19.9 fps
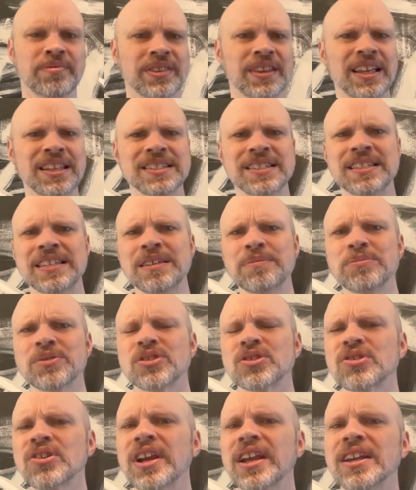that seems
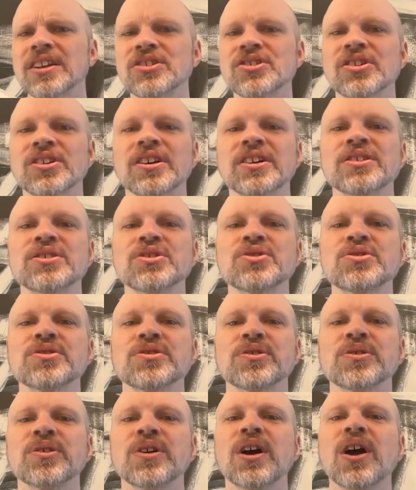strange or
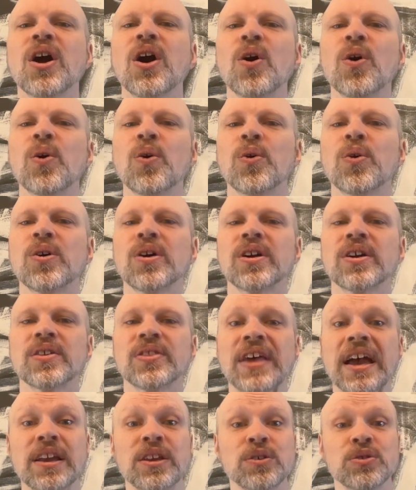untrue, or
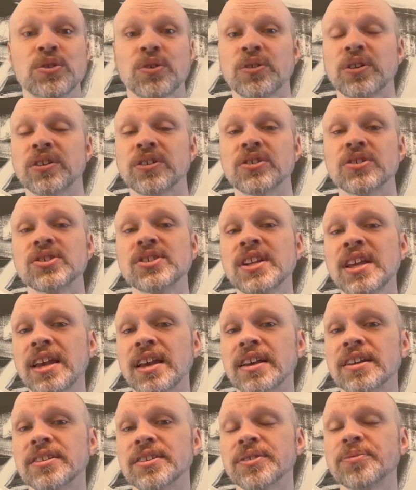that you don't
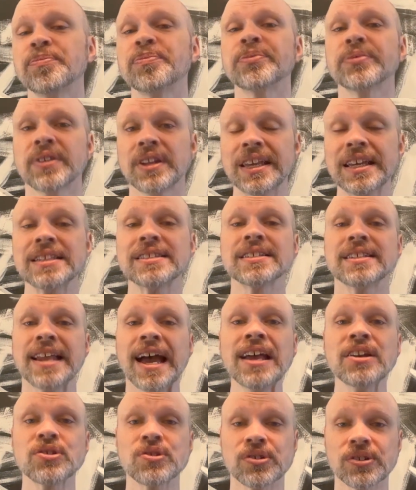understand, it's
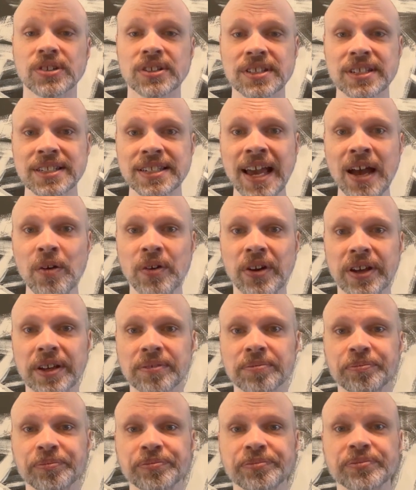natural to doubt
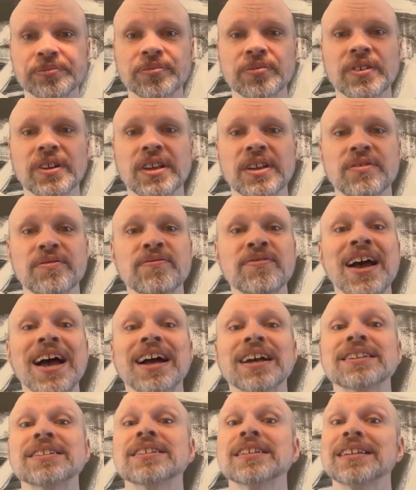it. In
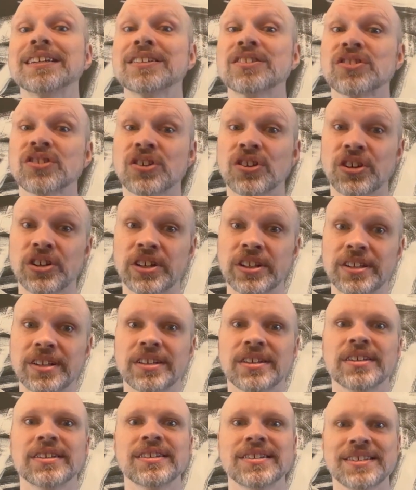fact, it's good
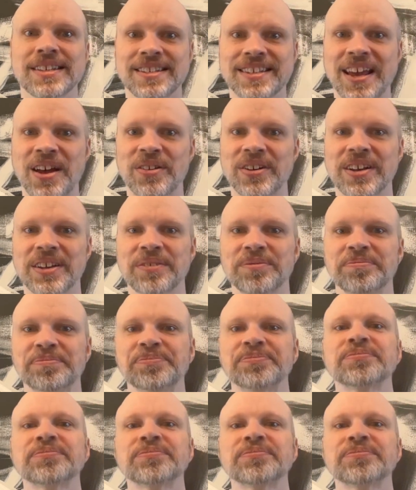to doubt it.